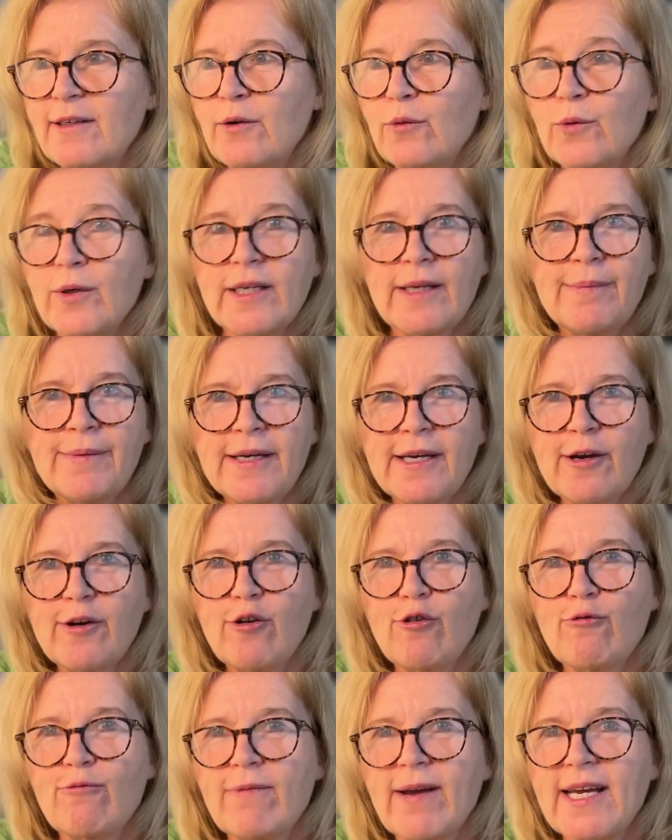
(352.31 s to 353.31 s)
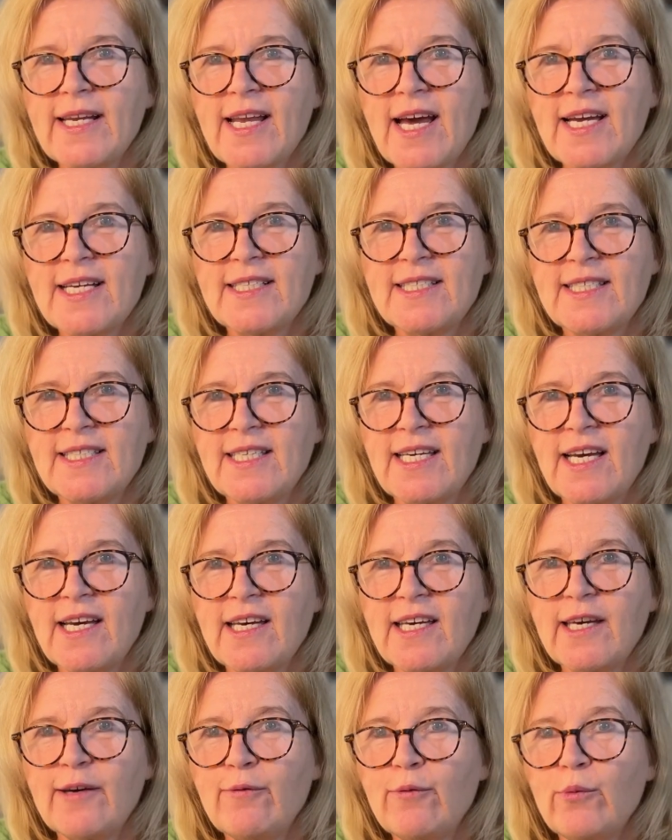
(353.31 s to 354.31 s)
wouldn't it be a great
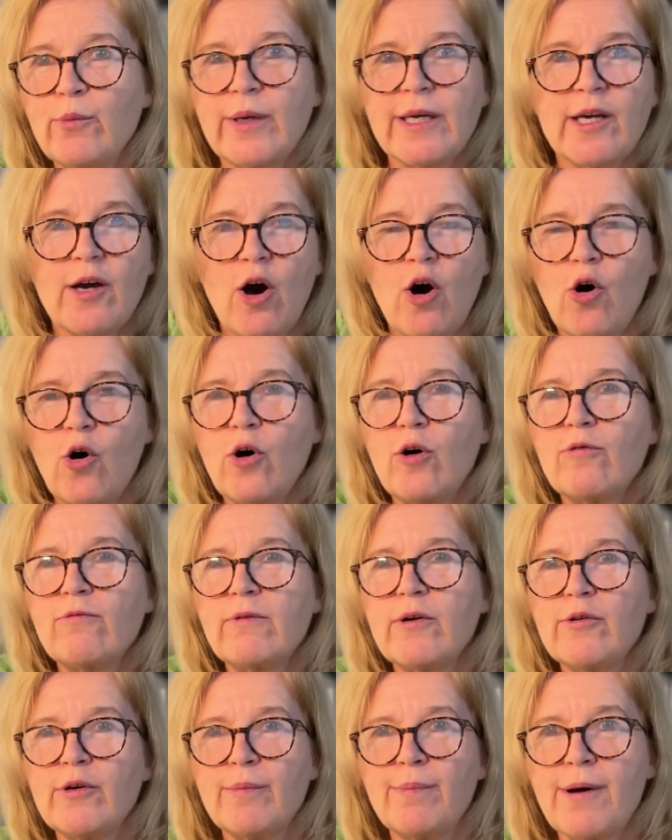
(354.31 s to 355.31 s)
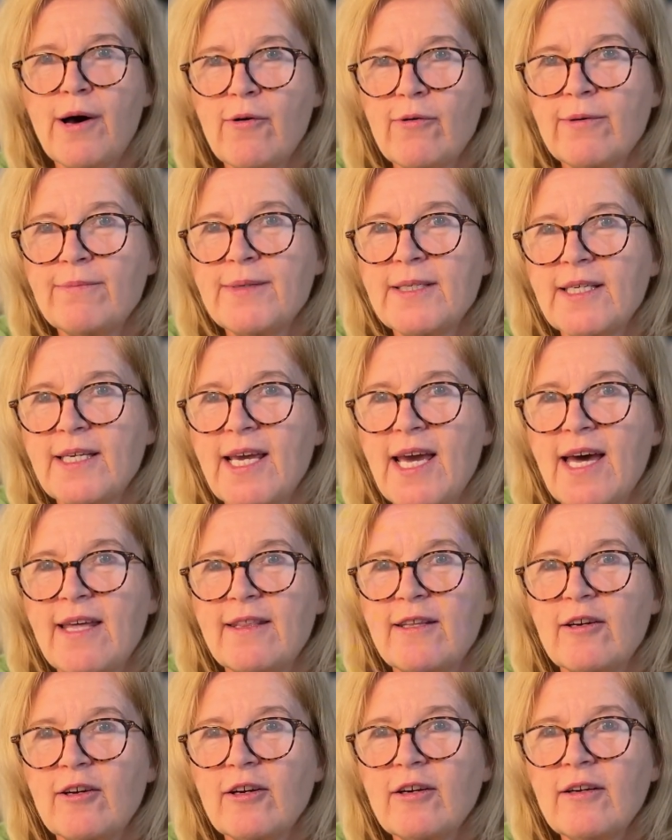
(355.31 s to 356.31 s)
idea if we all wrote a poem
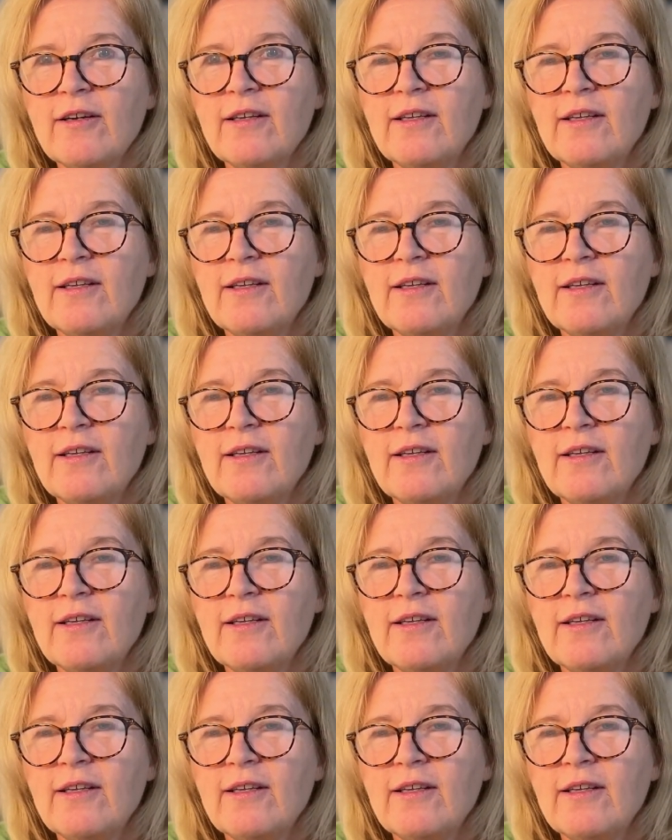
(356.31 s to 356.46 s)
together?